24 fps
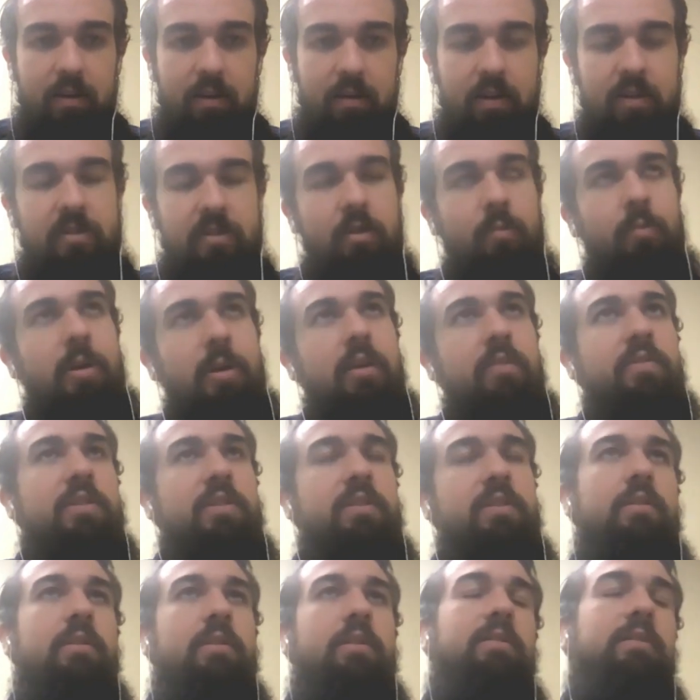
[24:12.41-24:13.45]
like so many of
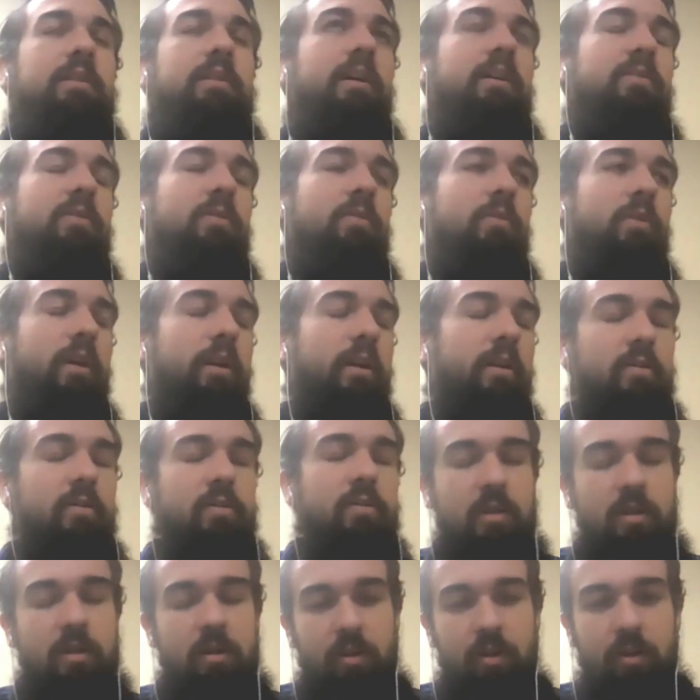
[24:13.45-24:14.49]
us these days are like you
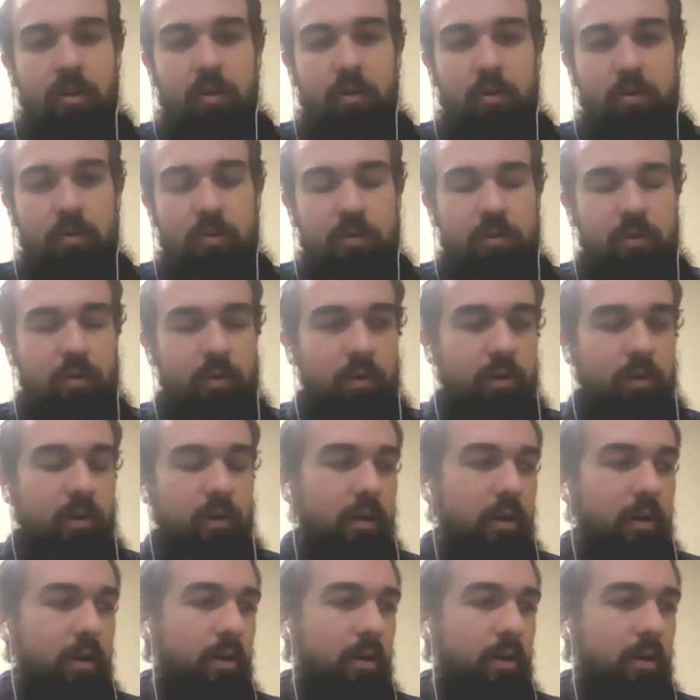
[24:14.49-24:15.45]
see on the news or